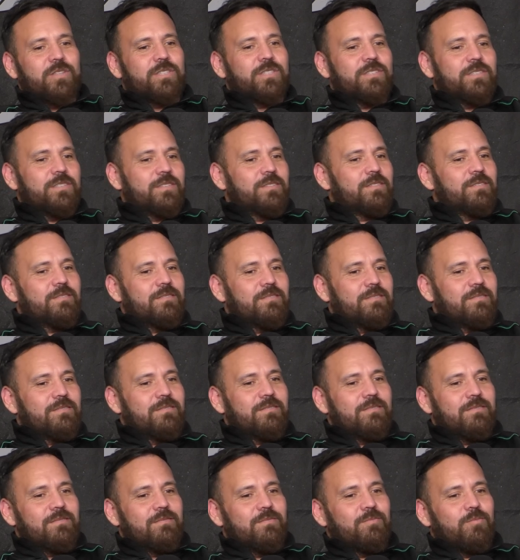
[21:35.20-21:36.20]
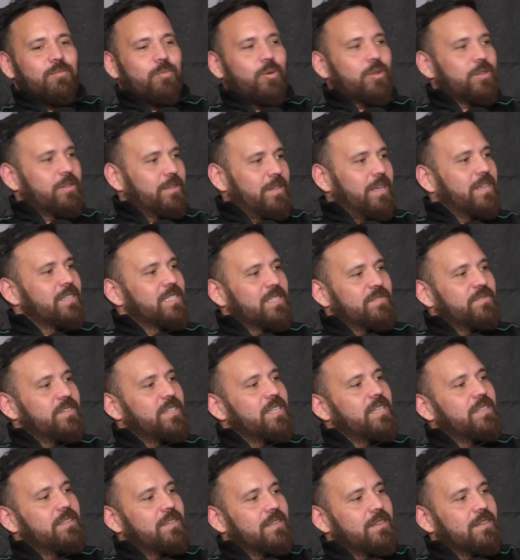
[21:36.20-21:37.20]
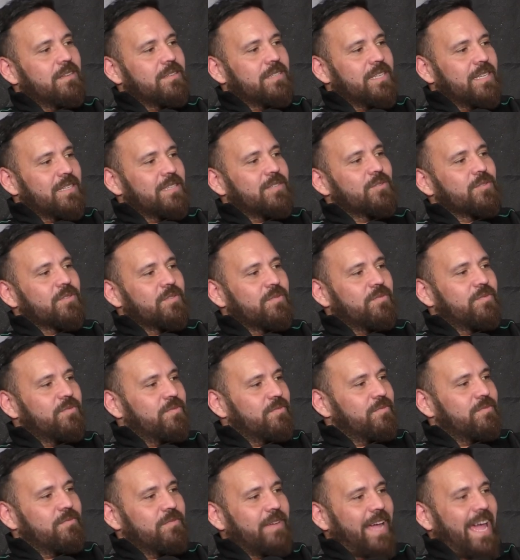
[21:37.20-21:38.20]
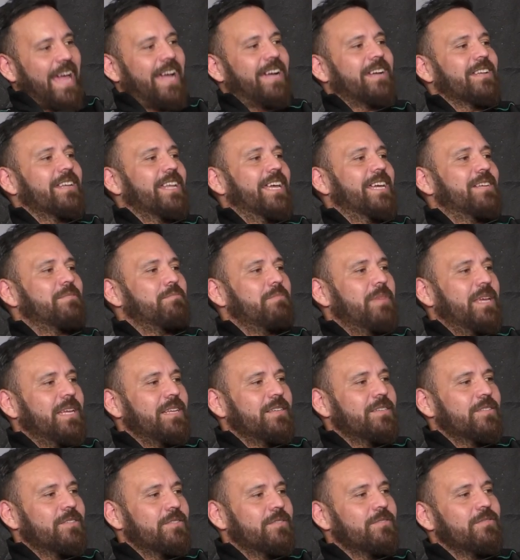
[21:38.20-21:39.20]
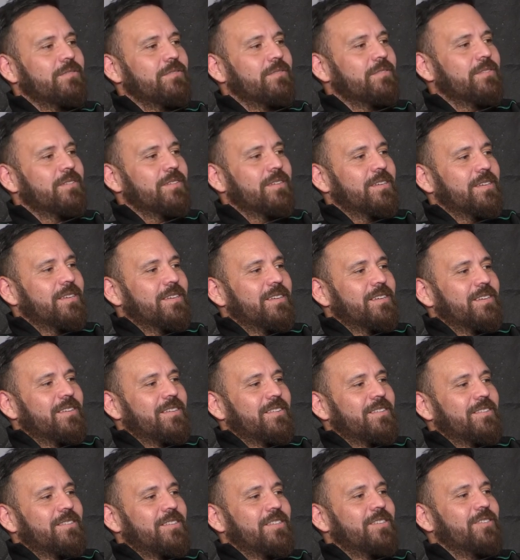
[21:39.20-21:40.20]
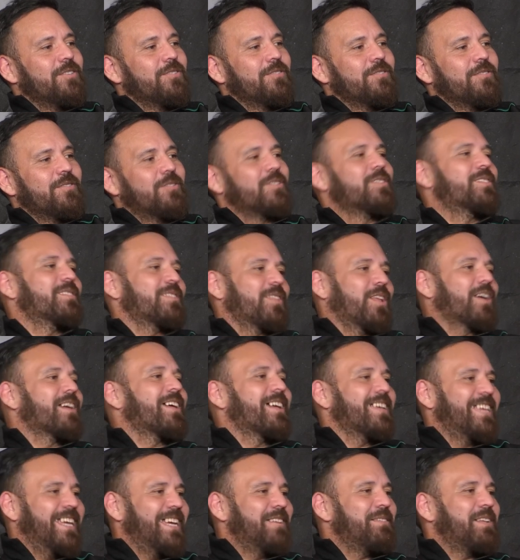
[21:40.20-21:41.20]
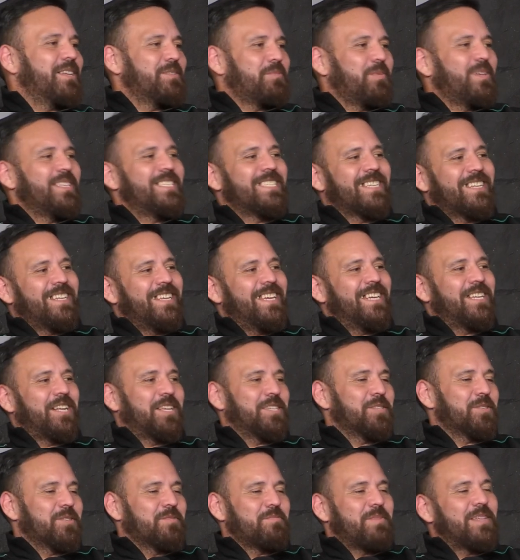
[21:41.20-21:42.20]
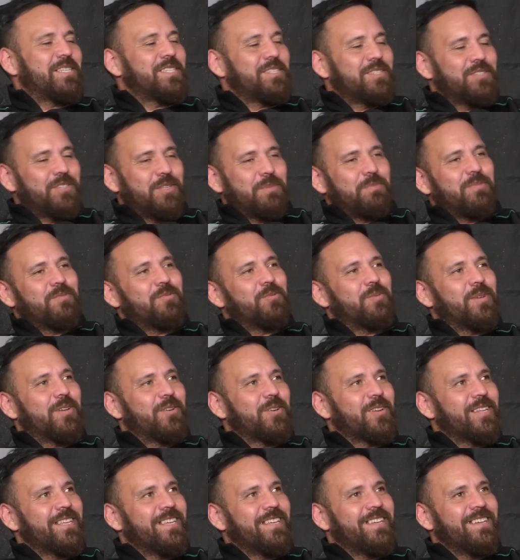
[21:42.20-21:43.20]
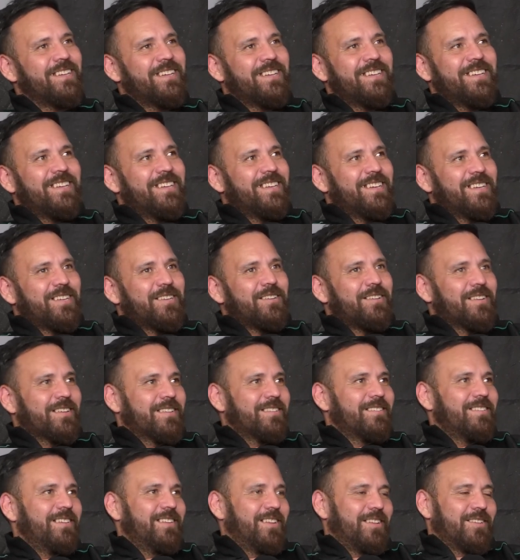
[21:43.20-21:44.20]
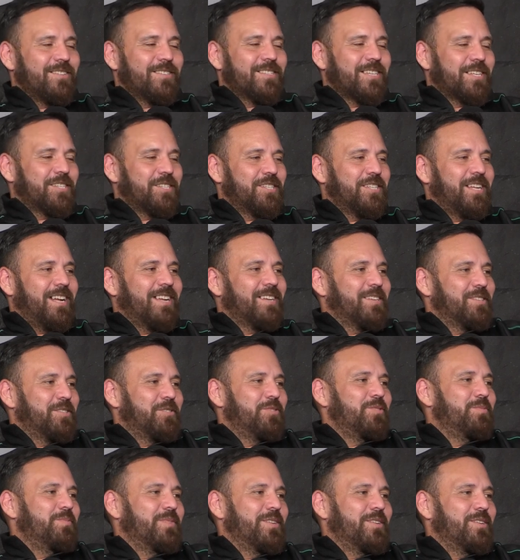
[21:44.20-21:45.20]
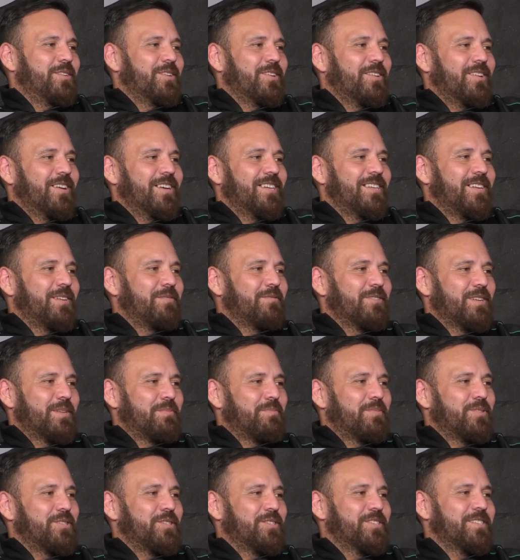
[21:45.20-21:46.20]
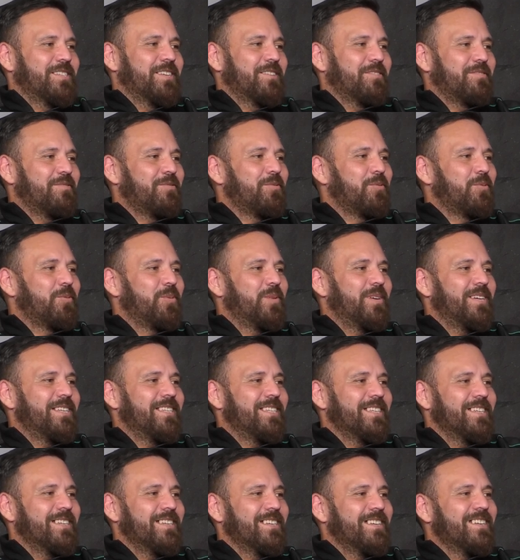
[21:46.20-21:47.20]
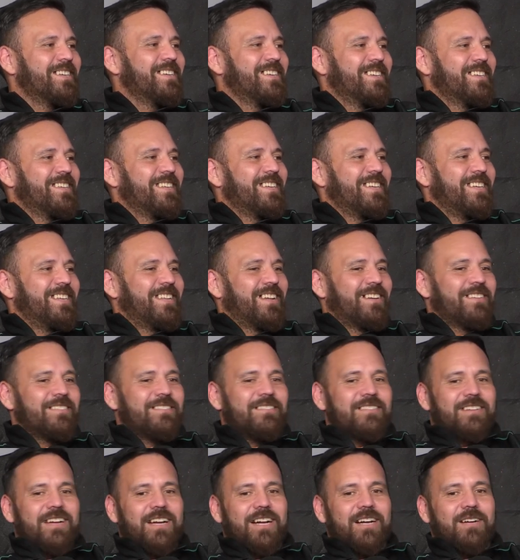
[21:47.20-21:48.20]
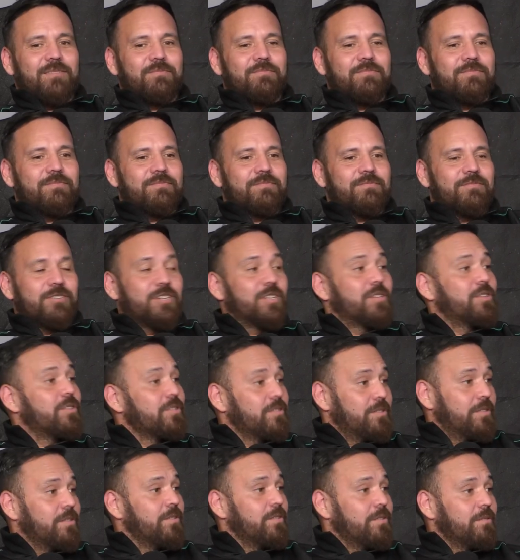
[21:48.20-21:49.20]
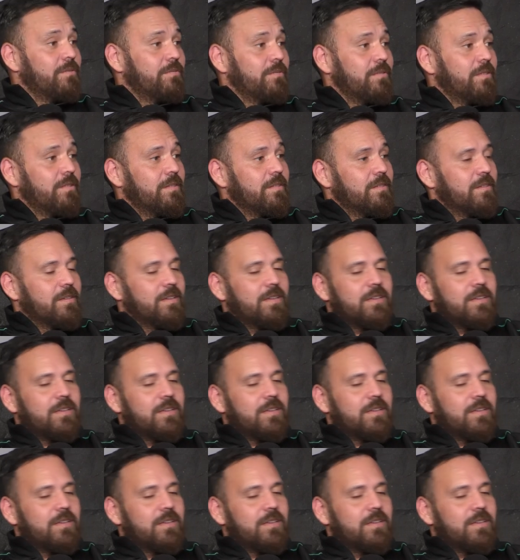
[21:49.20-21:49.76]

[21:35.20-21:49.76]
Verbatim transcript: what's what does, if anything, does that sort of accolade mean to to you? Because, like again, as we sit here, and I sort of mentioned to you before we got here, like you know, you're such an unassuming guy. You don't really push yourself forward. You, you know, um, really good dude,